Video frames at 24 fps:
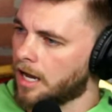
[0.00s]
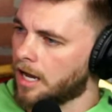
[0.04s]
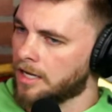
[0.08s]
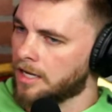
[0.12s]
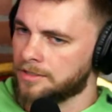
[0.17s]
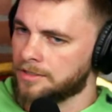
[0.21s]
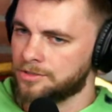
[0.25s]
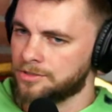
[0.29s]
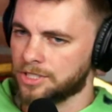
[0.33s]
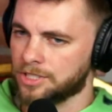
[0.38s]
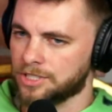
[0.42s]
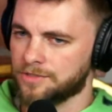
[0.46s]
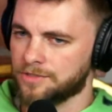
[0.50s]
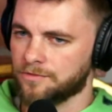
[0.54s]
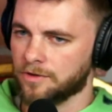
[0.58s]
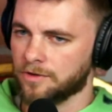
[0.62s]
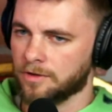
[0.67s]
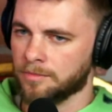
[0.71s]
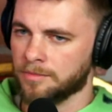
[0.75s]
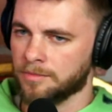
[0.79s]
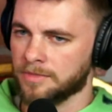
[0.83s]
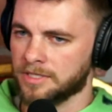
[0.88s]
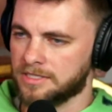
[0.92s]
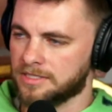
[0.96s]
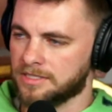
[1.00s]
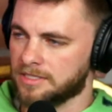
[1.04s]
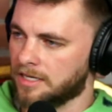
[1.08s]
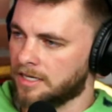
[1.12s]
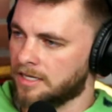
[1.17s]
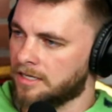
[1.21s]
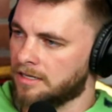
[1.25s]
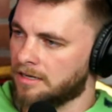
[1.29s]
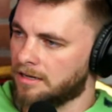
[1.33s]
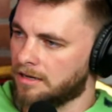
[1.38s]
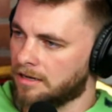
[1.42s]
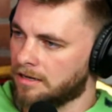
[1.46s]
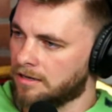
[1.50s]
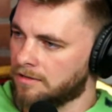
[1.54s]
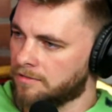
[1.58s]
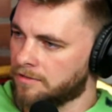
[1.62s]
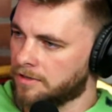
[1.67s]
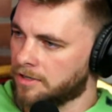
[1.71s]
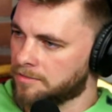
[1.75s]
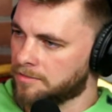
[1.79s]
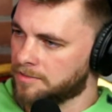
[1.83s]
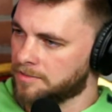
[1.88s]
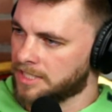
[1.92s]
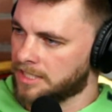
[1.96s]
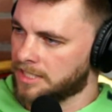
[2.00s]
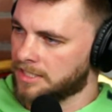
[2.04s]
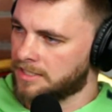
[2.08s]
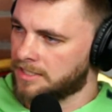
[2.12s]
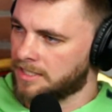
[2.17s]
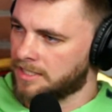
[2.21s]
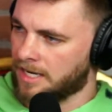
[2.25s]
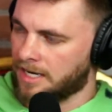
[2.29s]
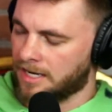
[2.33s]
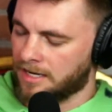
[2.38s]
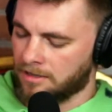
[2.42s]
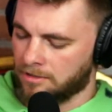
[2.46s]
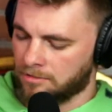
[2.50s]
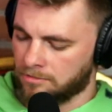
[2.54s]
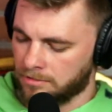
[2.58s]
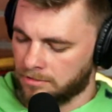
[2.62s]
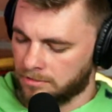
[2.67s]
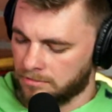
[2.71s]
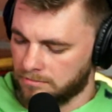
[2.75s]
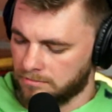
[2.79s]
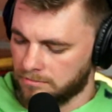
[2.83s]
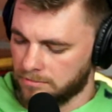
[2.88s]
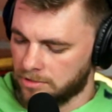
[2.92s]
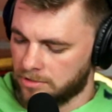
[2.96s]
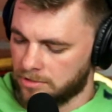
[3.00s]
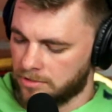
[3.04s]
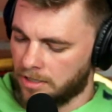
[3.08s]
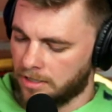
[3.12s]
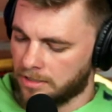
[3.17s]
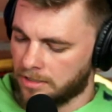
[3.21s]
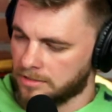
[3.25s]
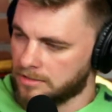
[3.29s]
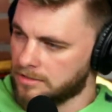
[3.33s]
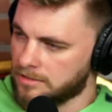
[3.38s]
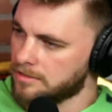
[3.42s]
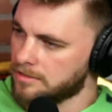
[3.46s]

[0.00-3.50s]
just from the sight of an upside down cross